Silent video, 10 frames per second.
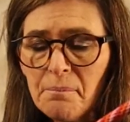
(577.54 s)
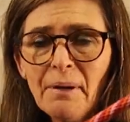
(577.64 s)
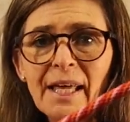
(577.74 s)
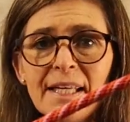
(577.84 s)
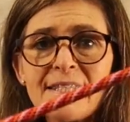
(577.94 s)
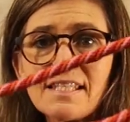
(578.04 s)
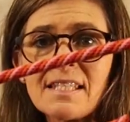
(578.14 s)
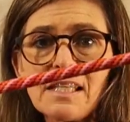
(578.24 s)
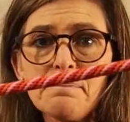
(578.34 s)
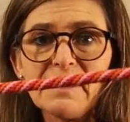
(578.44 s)
But it's a
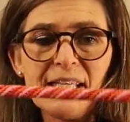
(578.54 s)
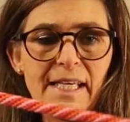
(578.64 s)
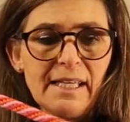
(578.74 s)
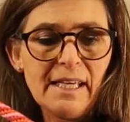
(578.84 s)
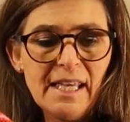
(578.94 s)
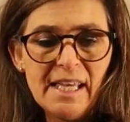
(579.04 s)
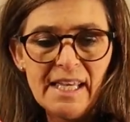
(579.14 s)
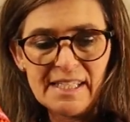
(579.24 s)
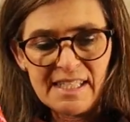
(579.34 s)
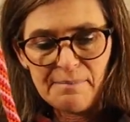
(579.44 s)
slip lead.
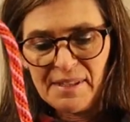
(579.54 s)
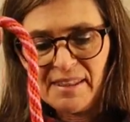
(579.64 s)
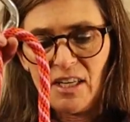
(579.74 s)
It's something